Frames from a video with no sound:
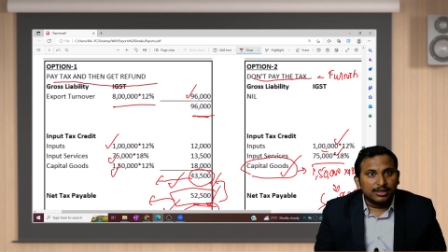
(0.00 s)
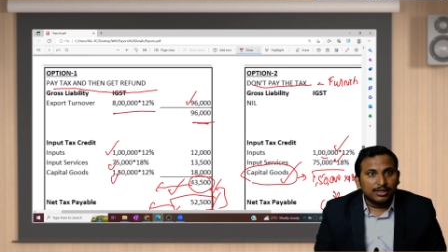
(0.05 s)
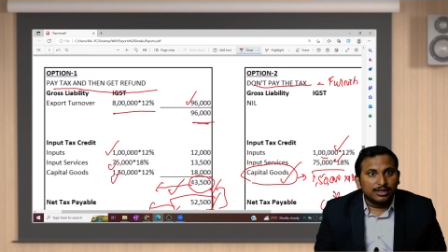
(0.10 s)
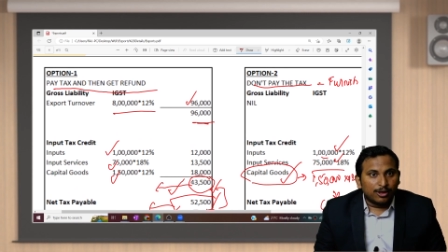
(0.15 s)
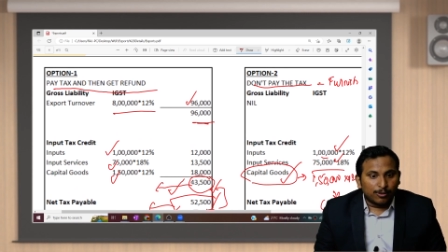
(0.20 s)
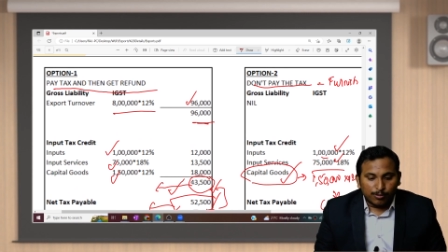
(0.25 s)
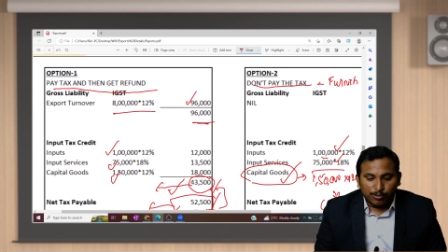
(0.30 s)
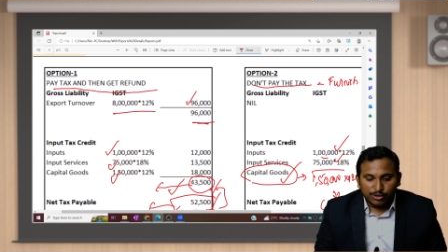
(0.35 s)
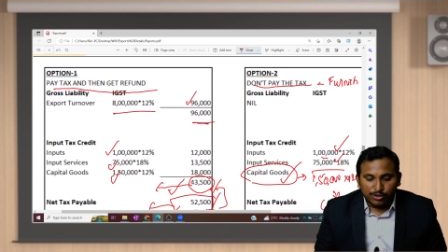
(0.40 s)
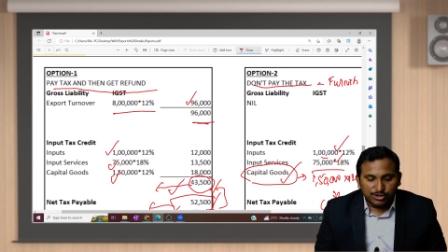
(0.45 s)

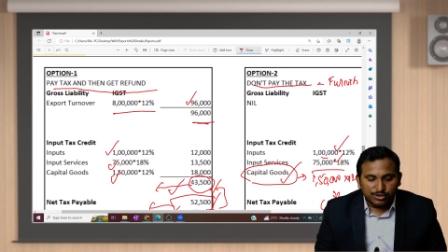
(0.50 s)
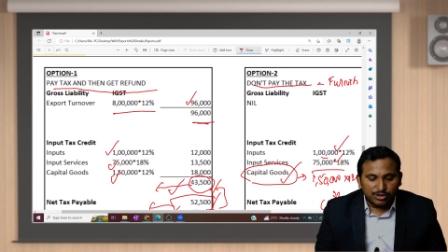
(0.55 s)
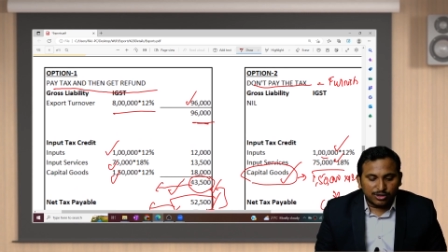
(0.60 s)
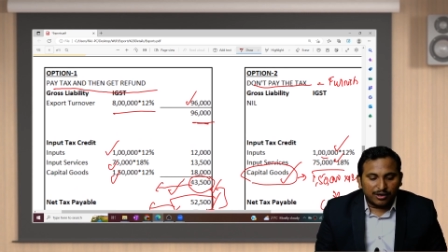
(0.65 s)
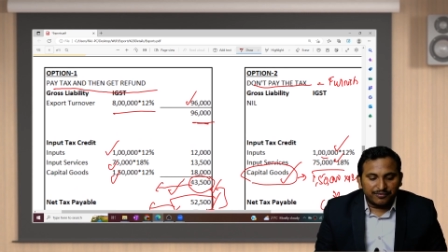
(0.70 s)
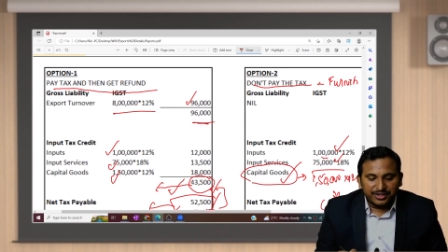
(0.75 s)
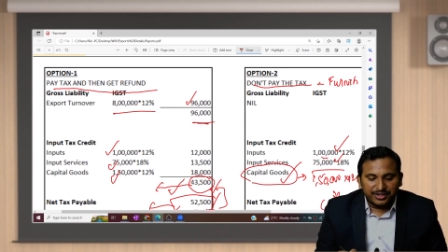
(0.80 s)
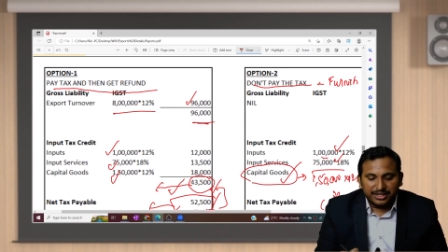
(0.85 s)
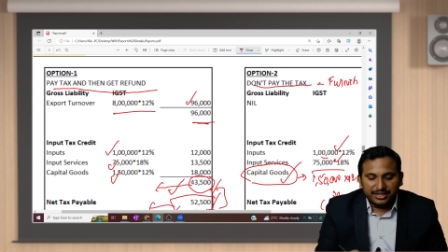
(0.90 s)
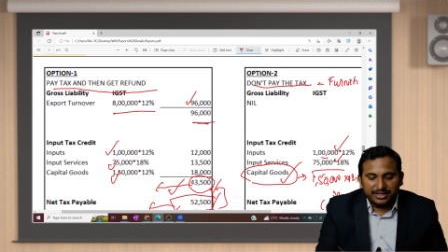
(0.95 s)
Most
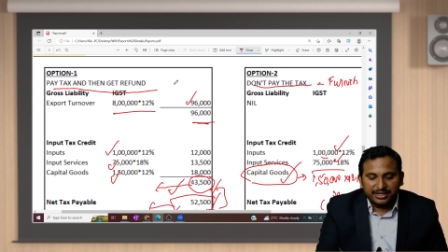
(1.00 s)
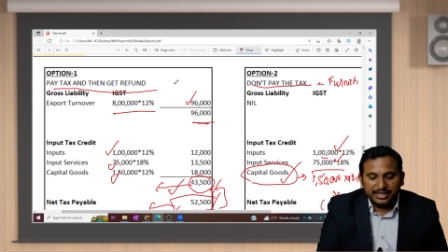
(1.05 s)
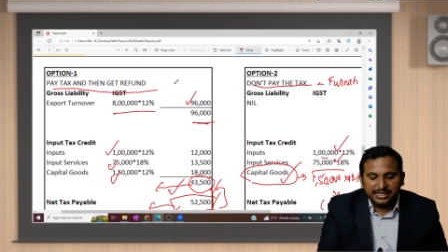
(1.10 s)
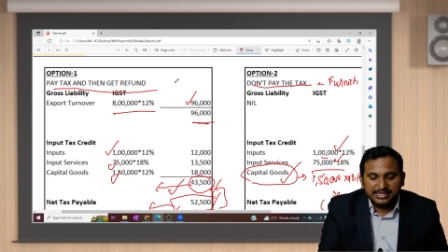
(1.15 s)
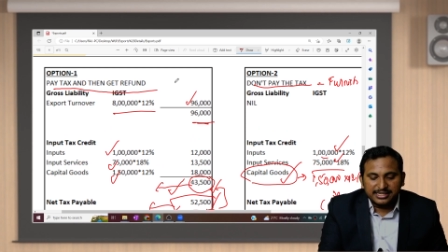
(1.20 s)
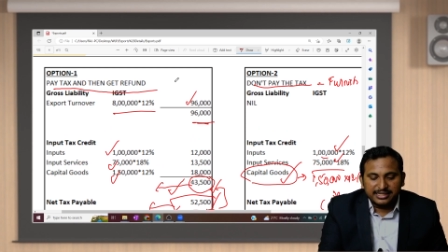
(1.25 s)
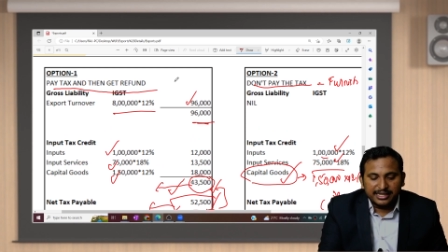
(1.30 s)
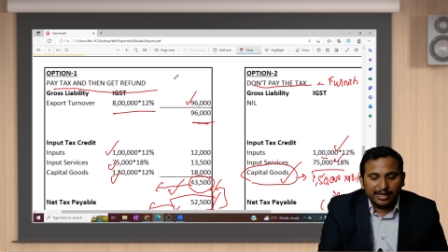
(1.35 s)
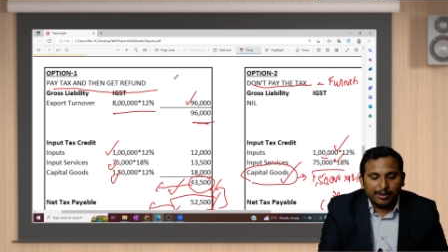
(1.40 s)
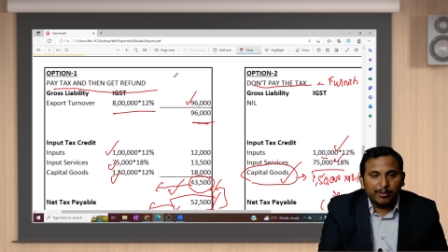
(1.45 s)
of the entities,
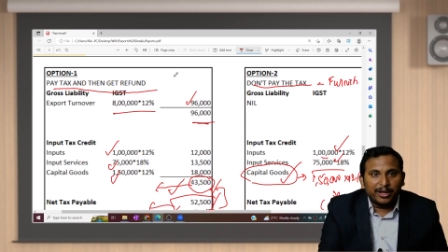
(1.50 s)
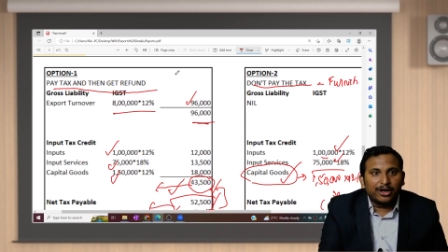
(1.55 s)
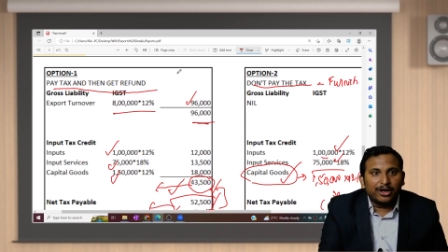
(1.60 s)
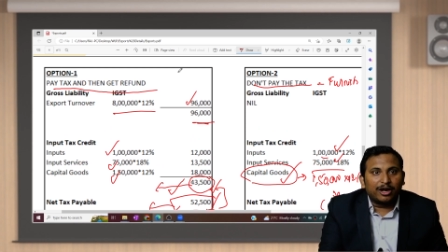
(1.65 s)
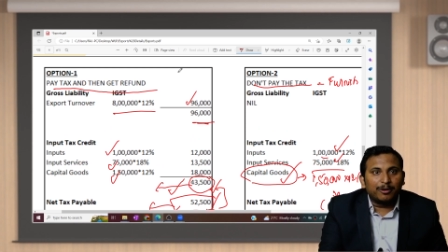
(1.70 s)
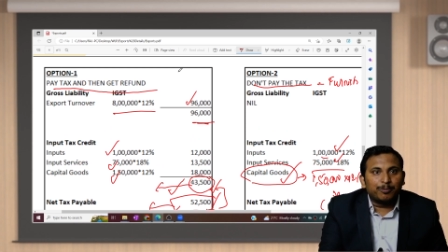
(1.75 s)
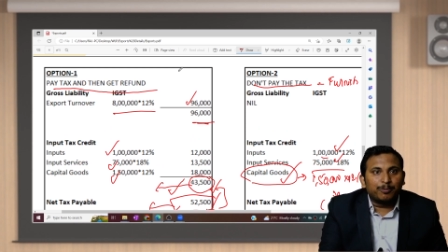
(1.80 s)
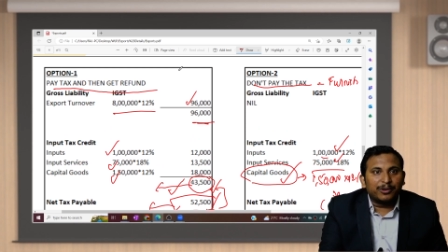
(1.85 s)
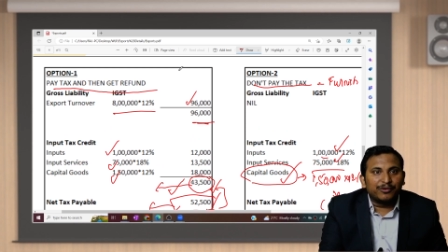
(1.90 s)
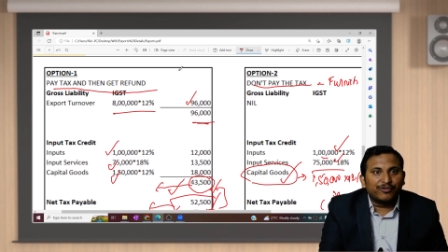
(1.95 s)
they may
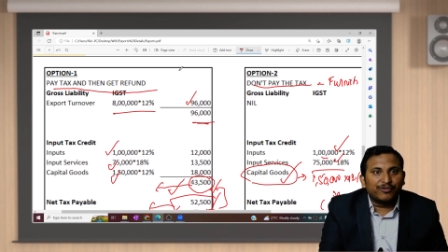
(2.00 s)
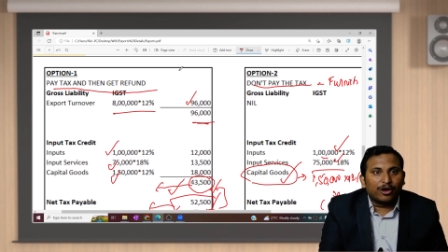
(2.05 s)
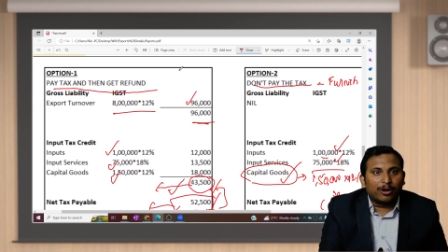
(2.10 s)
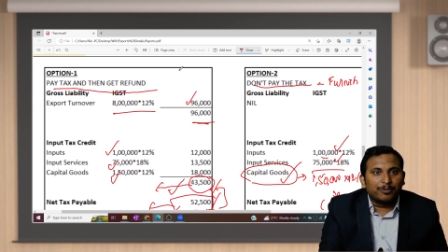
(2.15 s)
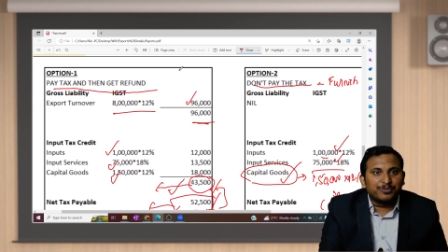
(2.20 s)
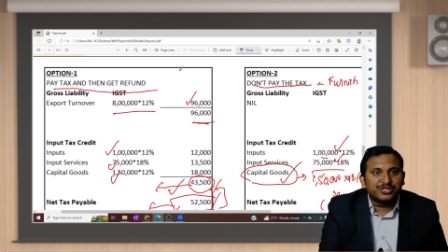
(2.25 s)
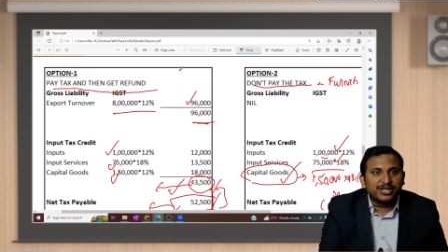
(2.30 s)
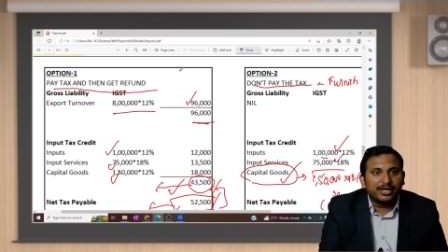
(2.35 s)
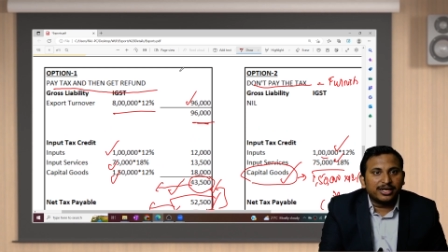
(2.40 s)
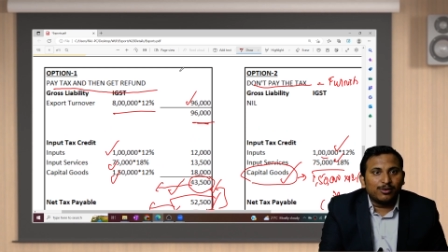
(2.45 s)
not prefer
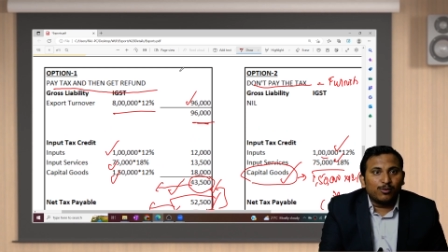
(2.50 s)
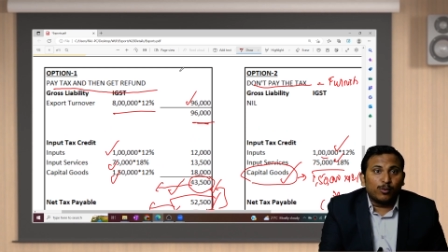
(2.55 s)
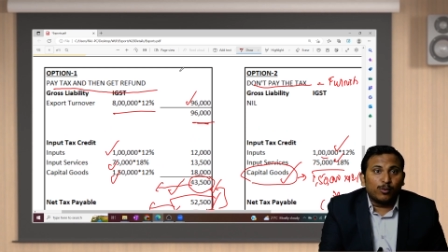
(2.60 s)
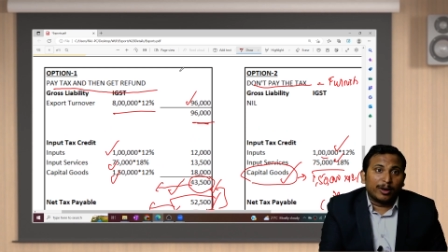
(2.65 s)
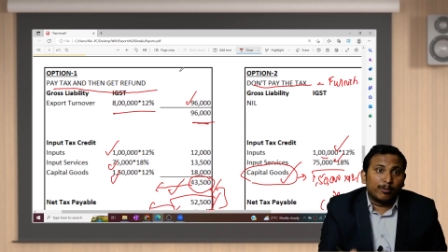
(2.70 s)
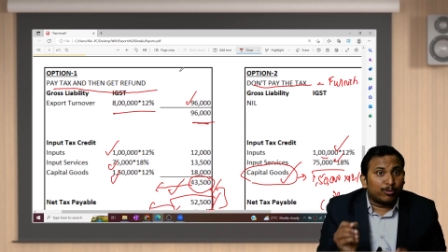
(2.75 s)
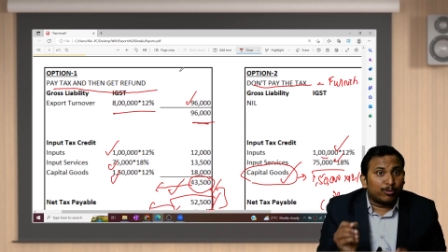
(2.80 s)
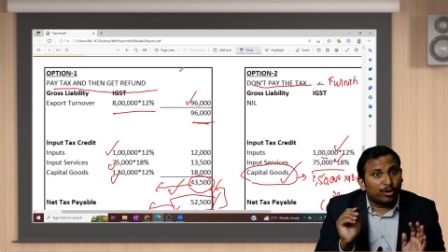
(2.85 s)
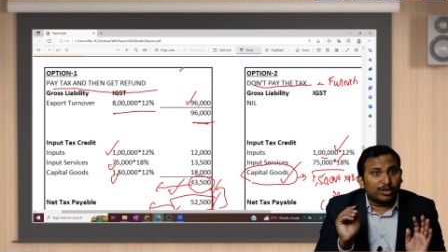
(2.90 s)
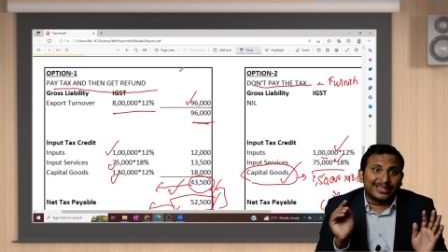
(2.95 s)
option
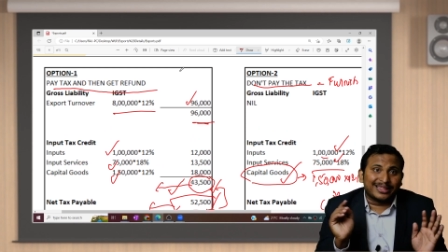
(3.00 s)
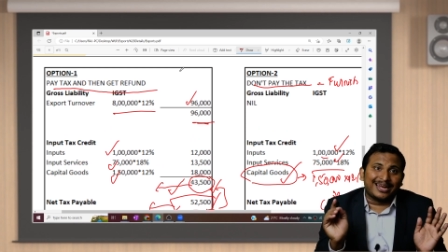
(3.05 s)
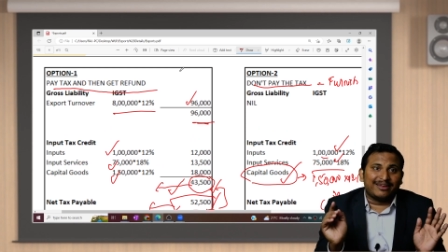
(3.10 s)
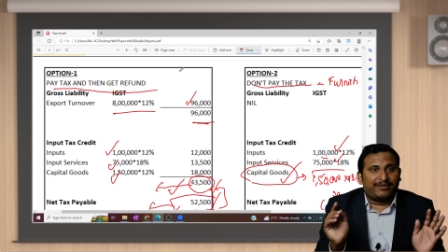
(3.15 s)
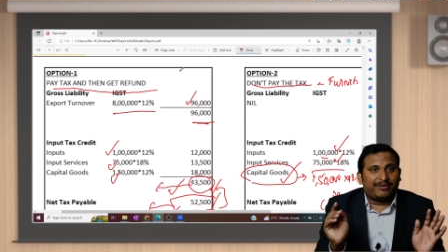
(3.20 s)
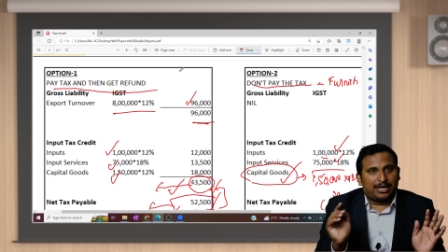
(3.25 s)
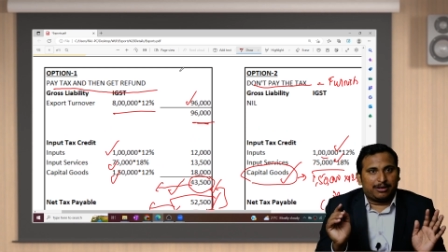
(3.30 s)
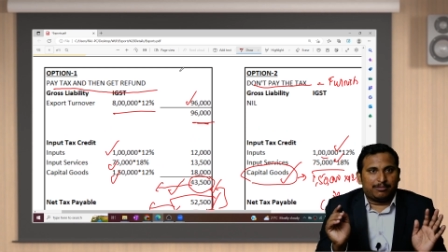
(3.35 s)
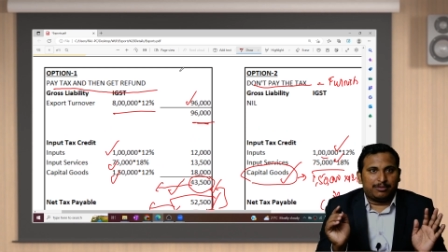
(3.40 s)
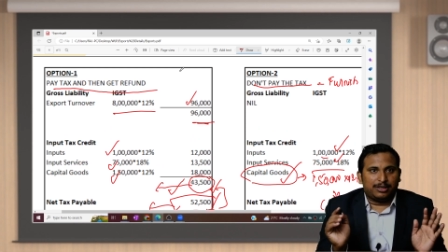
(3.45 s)
1. Both are
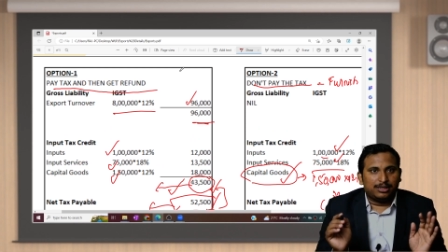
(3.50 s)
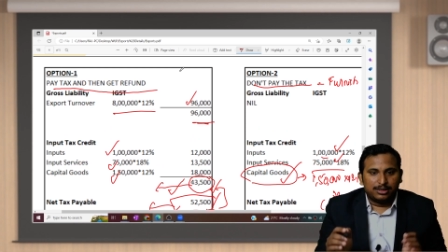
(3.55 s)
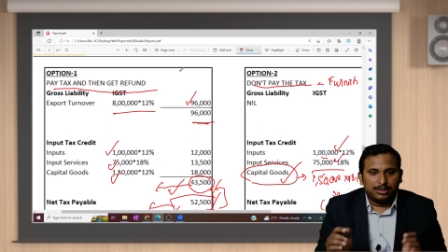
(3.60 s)
available.